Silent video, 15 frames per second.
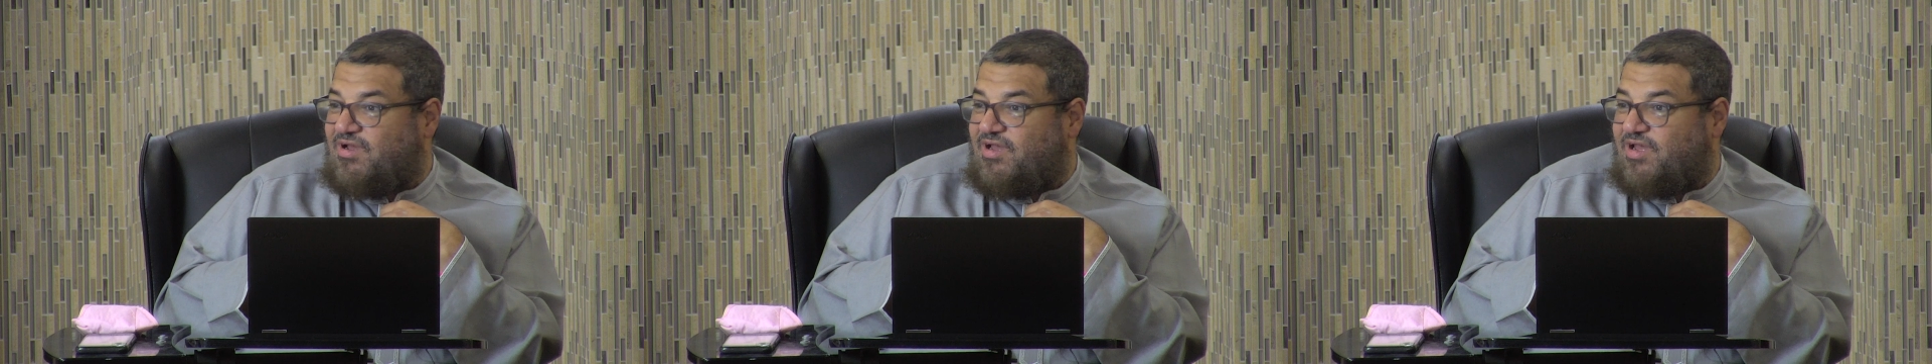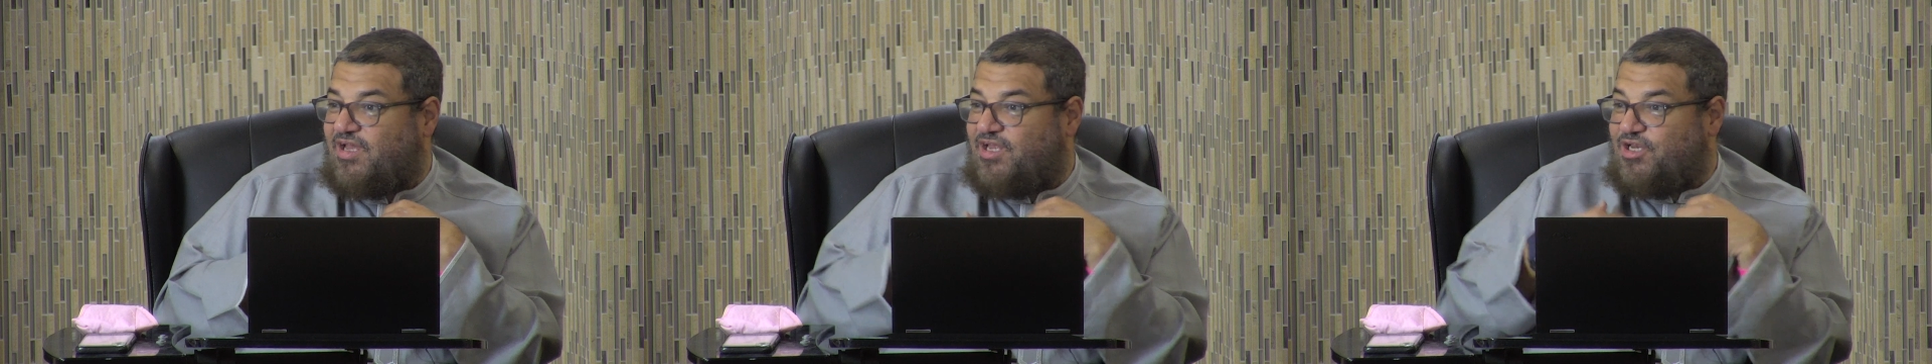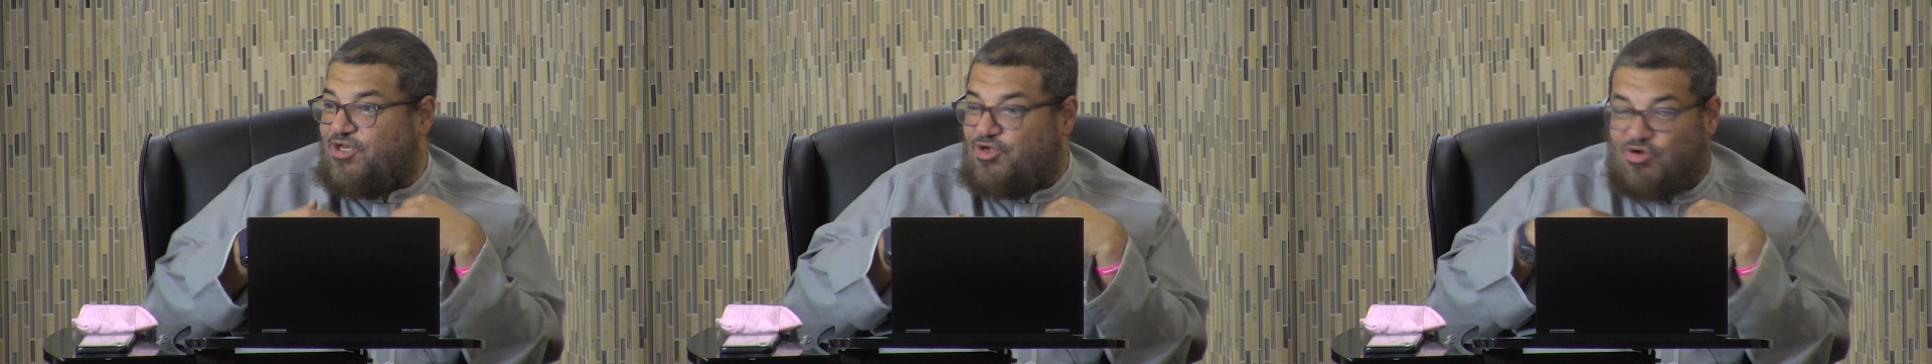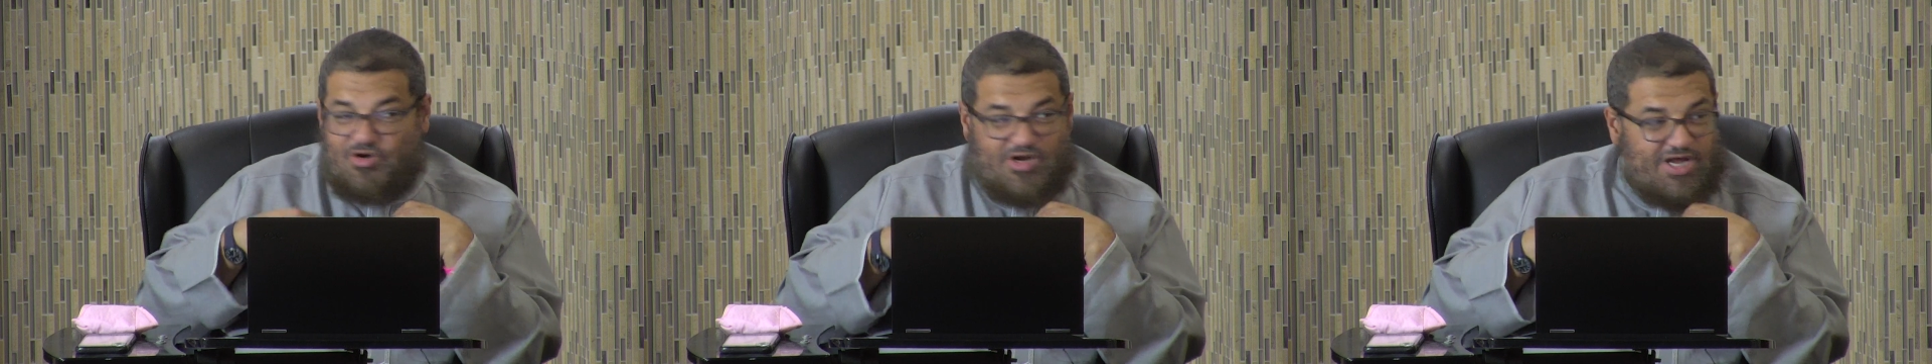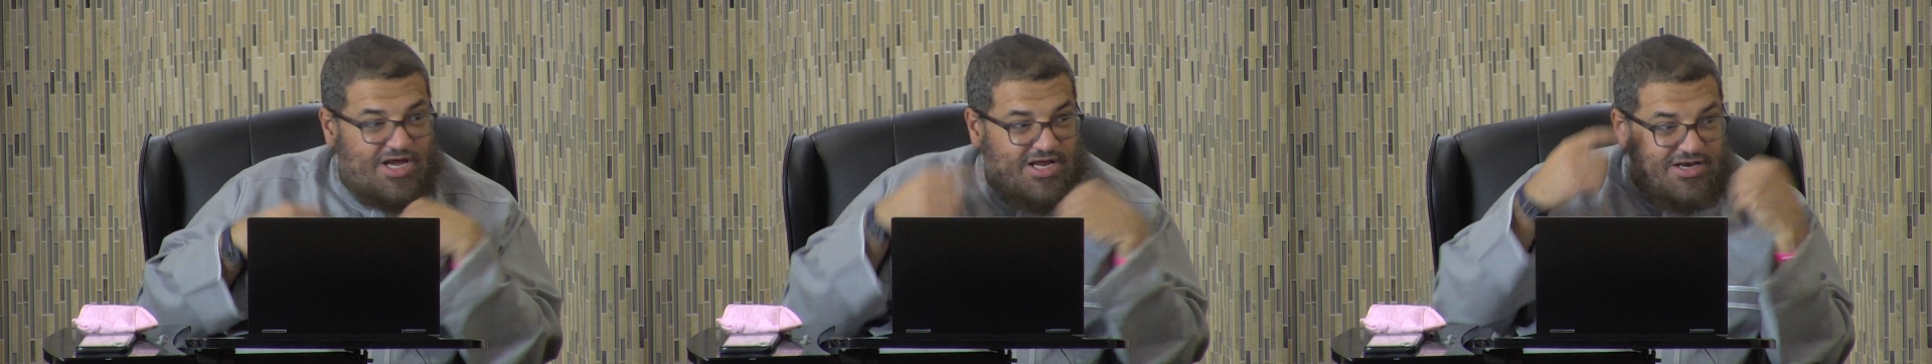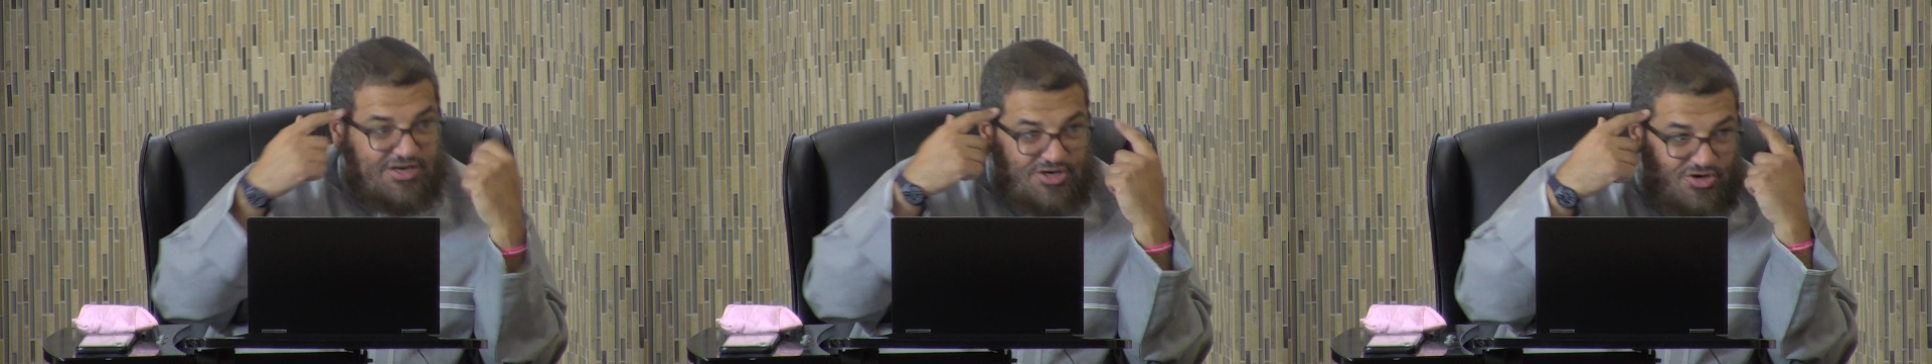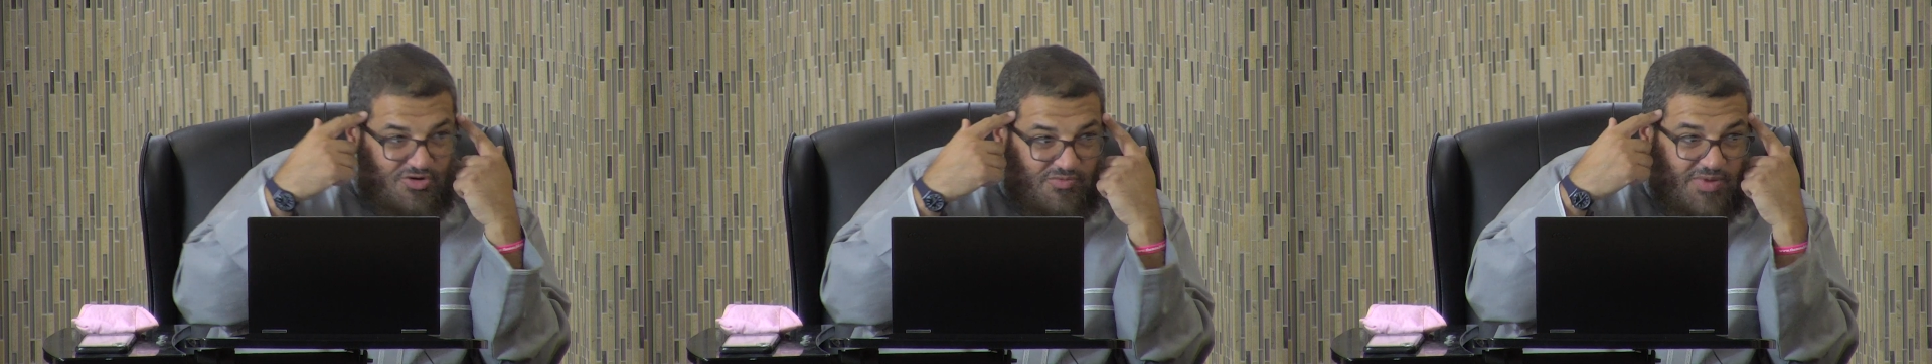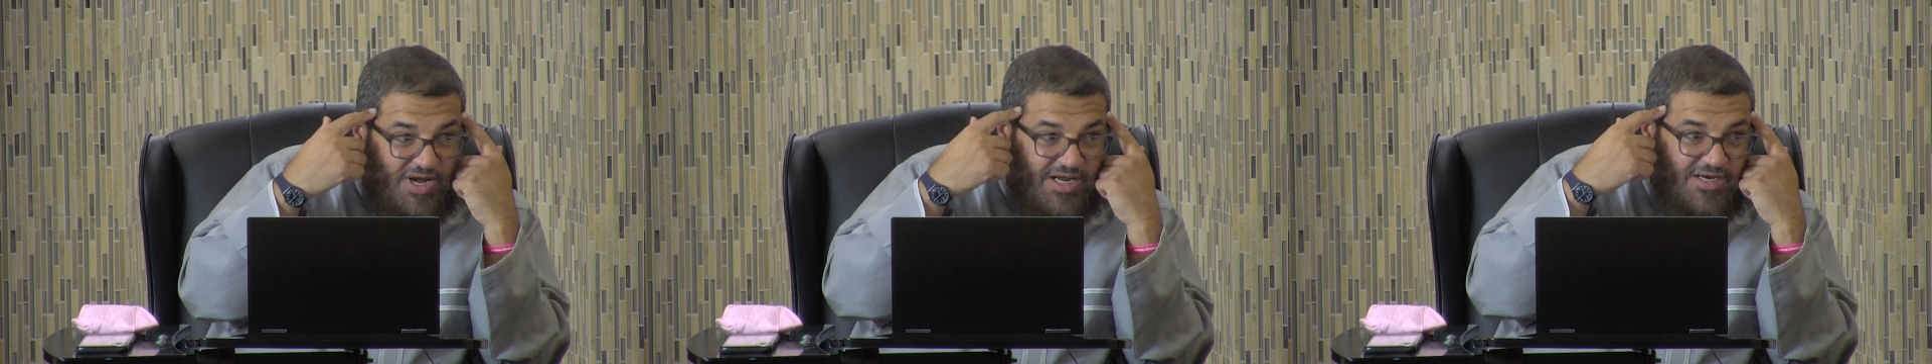in your head, in your
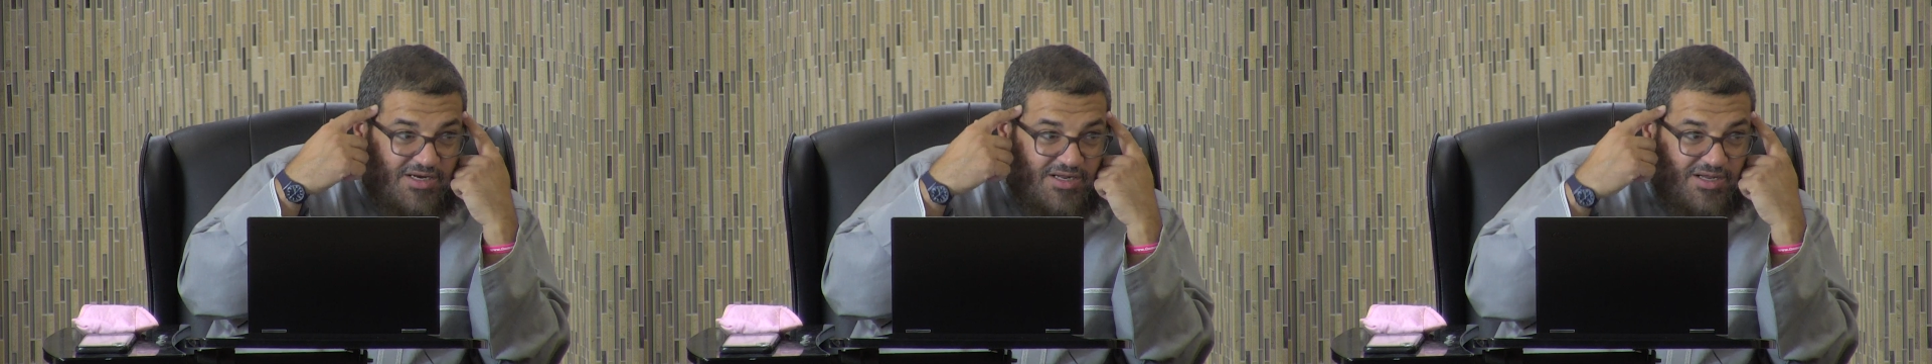mind,